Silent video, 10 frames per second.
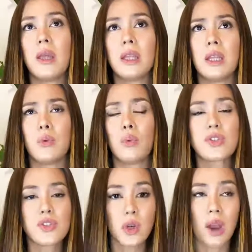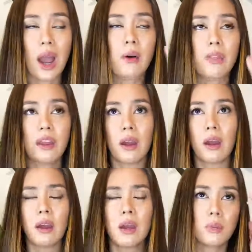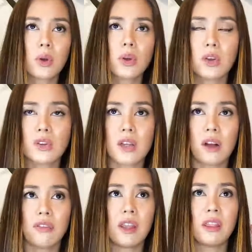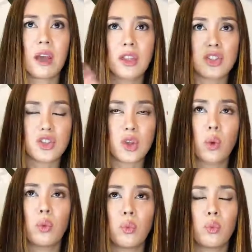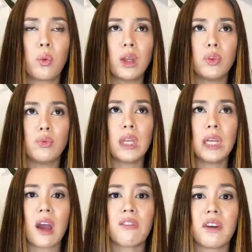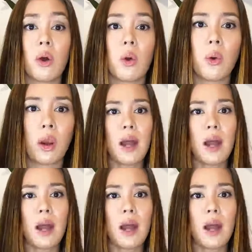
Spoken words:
And then once you're out there, you put yourself in that zone where you really have a goal.